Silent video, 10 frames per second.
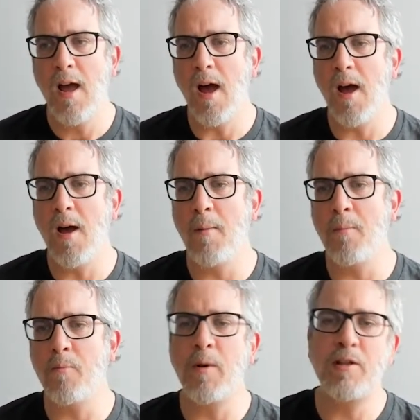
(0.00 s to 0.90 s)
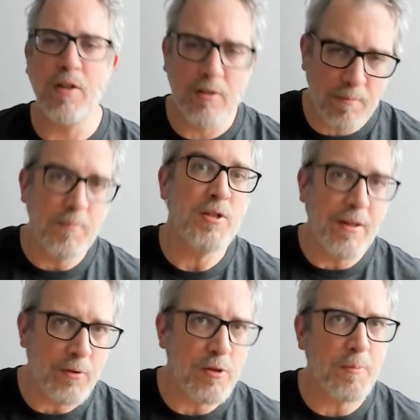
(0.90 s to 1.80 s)
which is
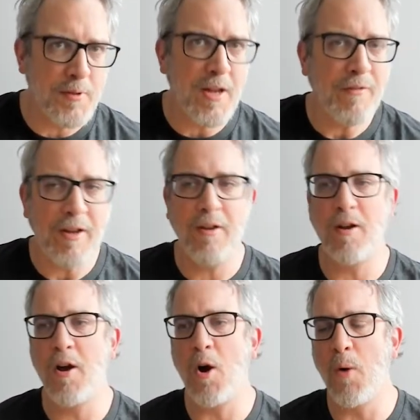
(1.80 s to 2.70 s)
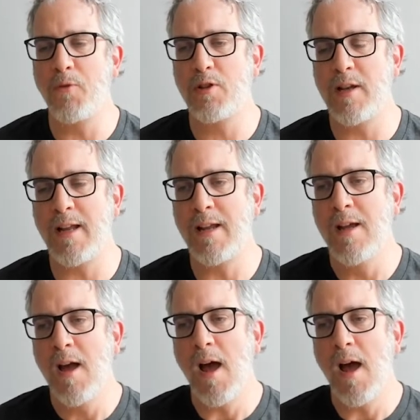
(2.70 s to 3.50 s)
Magento specific, obviously,